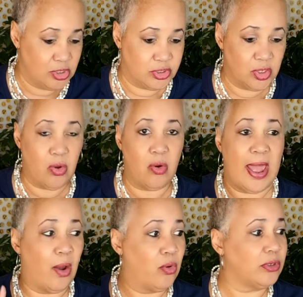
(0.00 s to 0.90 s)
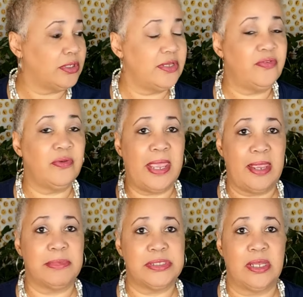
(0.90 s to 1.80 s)
So I ordered this from
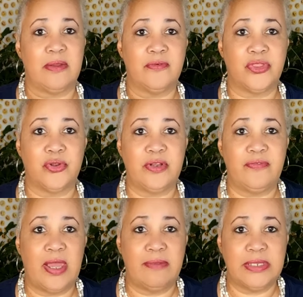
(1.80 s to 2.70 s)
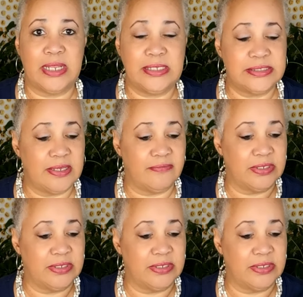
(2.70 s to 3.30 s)
Amazon for $35.97.